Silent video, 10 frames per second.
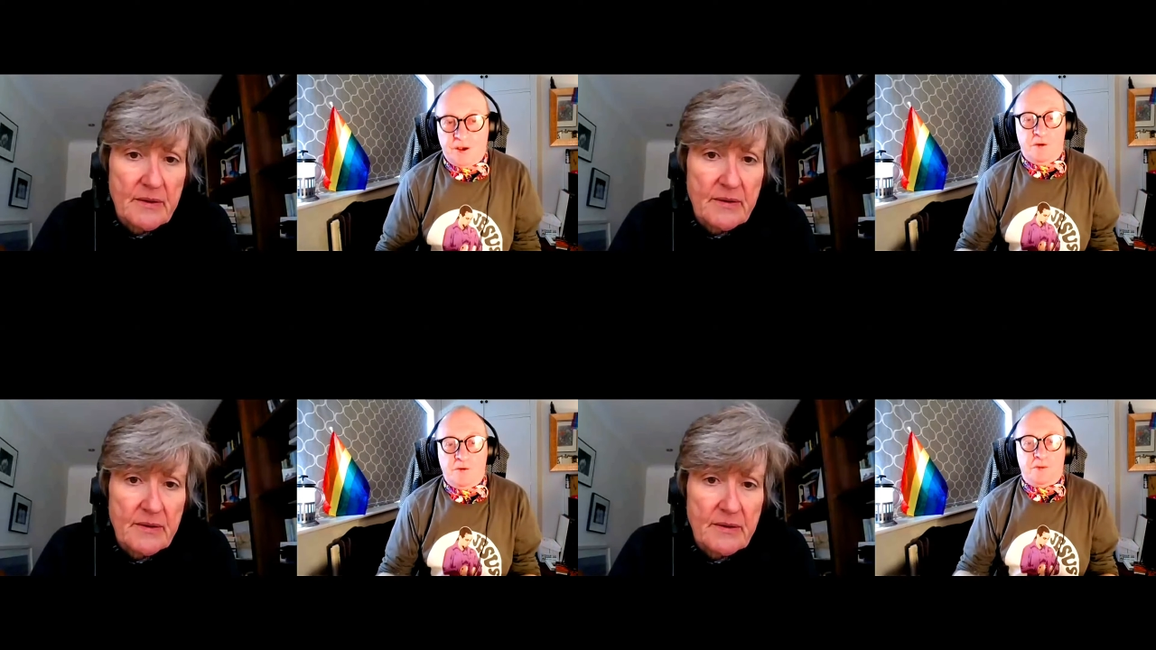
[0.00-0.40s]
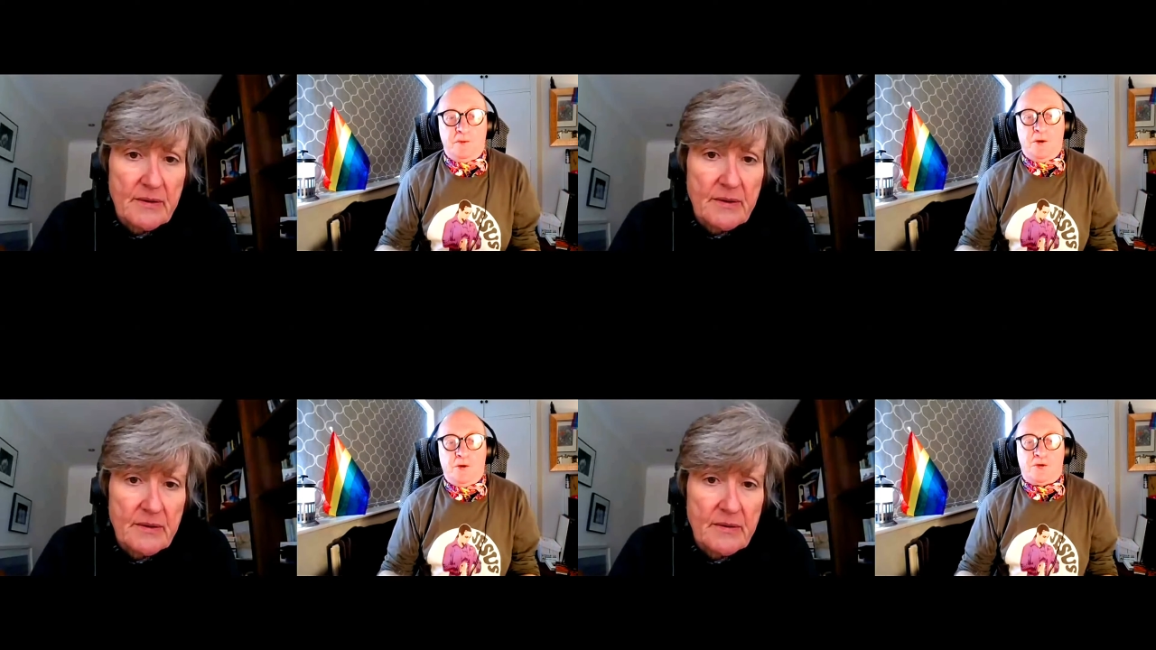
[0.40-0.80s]
Speaker 1: I won't be
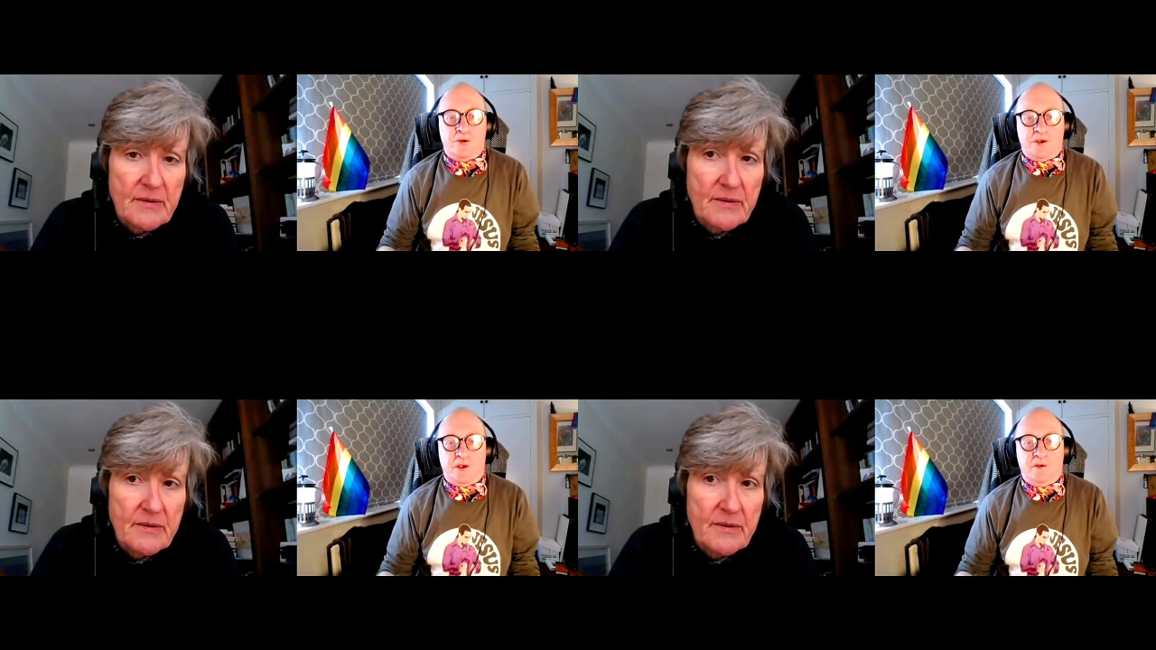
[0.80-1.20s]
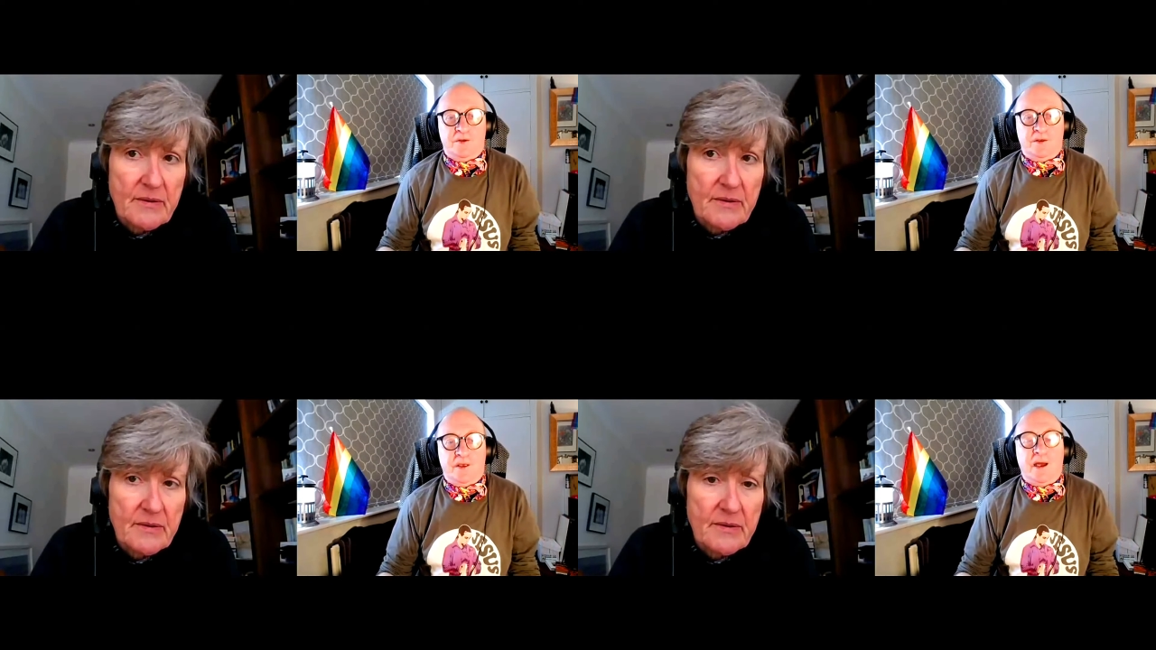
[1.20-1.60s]
more critical
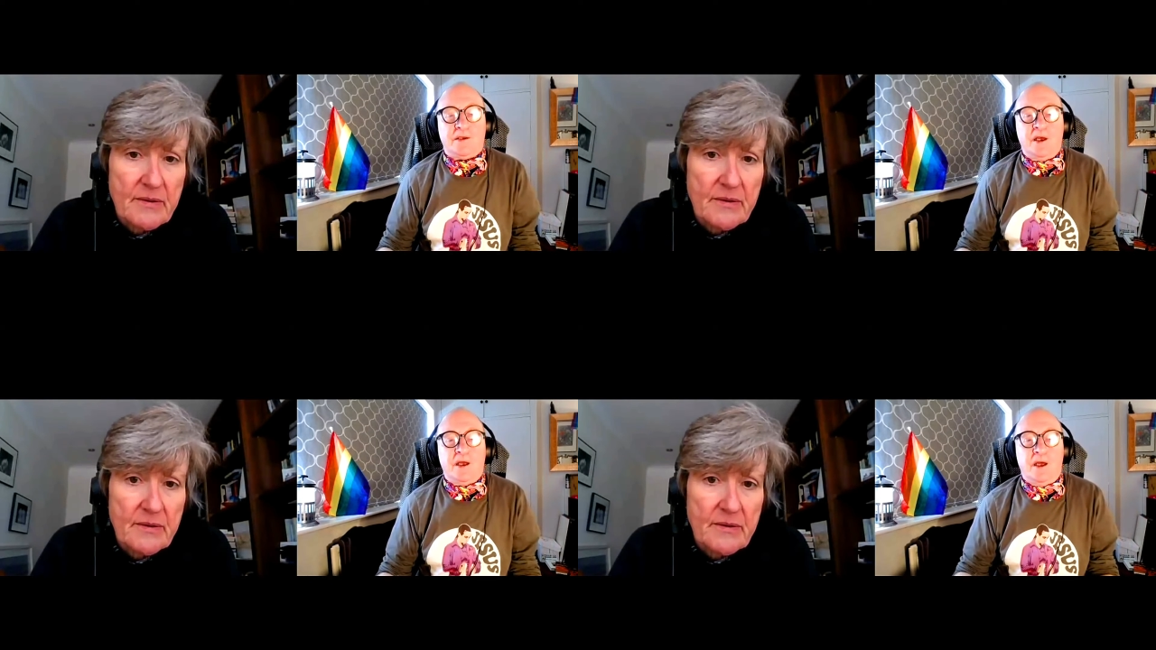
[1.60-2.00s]
than that.